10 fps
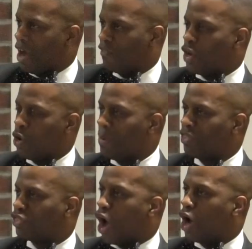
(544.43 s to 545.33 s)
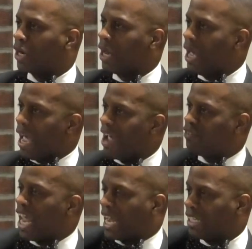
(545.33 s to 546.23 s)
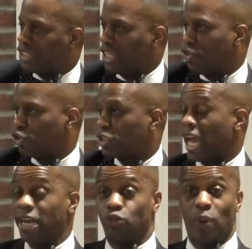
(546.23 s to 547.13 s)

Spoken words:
of human thought have taken center stage.